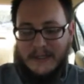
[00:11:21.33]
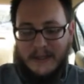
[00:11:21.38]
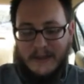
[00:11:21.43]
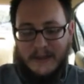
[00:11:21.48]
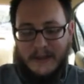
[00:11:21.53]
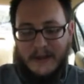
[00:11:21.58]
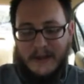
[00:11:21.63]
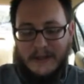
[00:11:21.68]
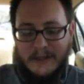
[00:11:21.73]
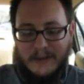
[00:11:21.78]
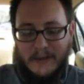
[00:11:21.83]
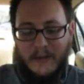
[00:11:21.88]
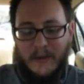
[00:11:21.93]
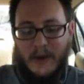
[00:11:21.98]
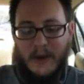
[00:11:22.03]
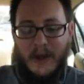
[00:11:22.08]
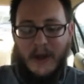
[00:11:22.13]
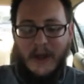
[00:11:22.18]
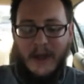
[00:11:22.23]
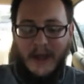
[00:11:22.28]
on the
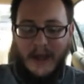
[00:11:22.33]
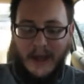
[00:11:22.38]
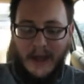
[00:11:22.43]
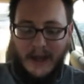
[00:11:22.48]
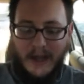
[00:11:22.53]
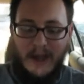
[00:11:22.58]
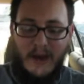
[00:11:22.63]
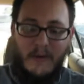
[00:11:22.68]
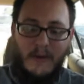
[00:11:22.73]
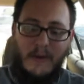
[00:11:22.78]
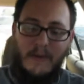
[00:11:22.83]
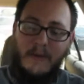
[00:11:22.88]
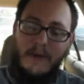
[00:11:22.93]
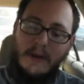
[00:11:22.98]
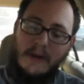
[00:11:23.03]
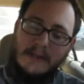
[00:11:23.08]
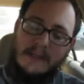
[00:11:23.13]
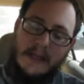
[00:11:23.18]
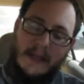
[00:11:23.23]
Discord. I know it works,